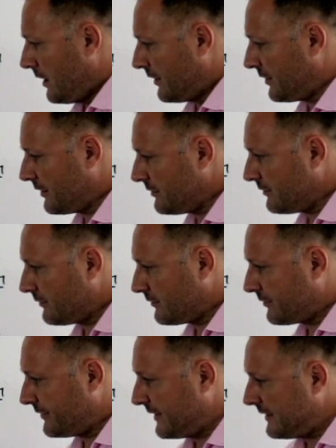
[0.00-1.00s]

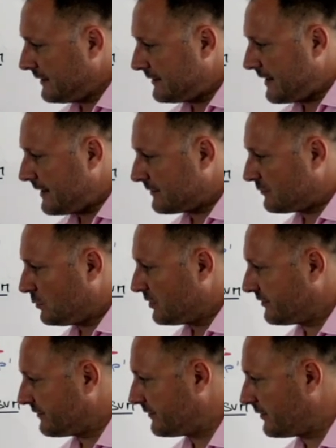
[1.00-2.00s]
Another thing that
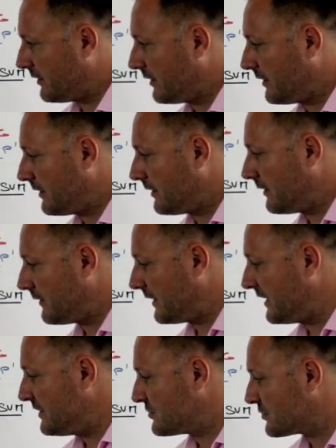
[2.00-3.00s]
was
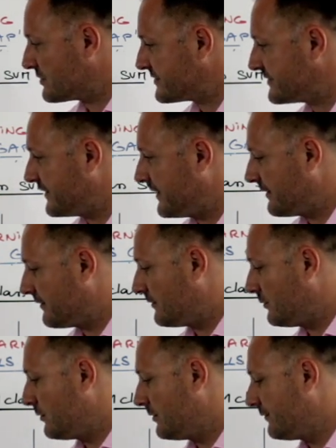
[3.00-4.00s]

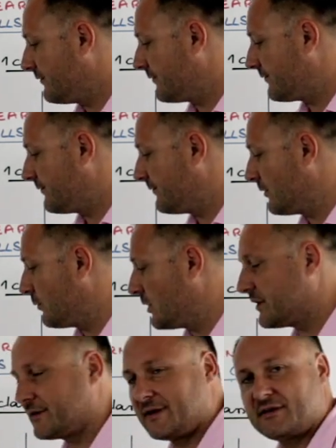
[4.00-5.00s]
interesting for
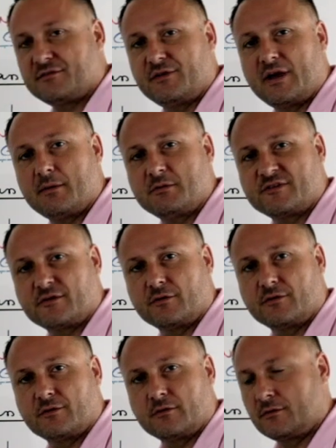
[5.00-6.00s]
what SVM is
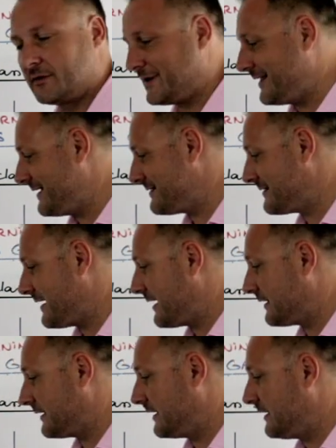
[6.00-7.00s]
concerned is
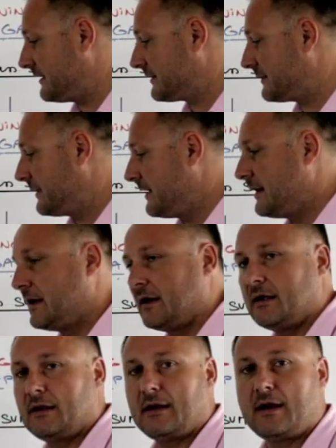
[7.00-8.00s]
that it
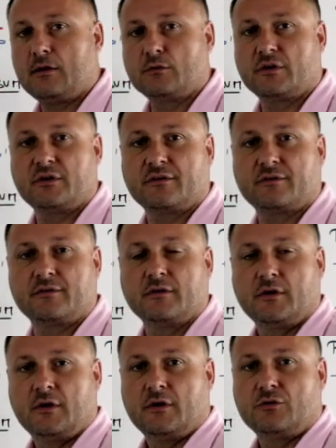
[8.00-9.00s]
allowed us
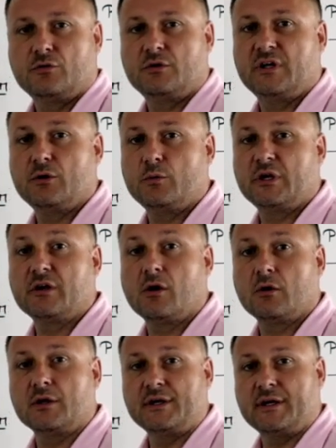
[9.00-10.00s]
to deal with
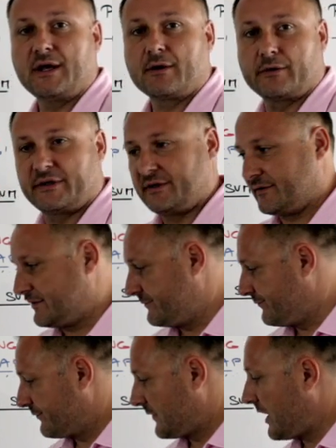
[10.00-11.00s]
nonlinearities.
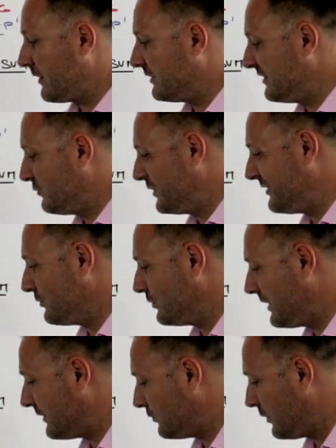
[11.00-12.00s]
How did we do
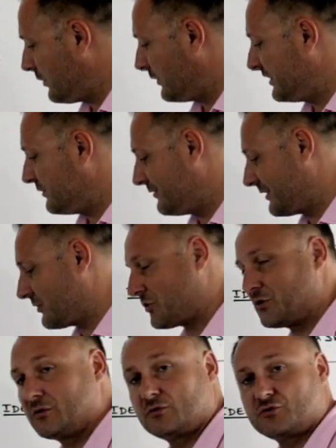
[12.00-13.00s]
that? Well, we use a
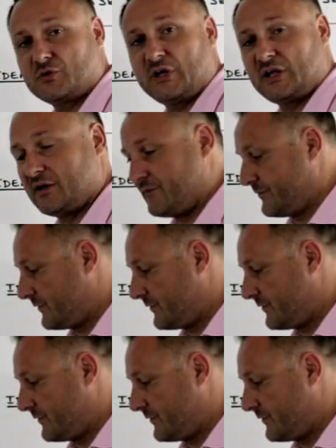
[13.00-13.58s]
kernel trick.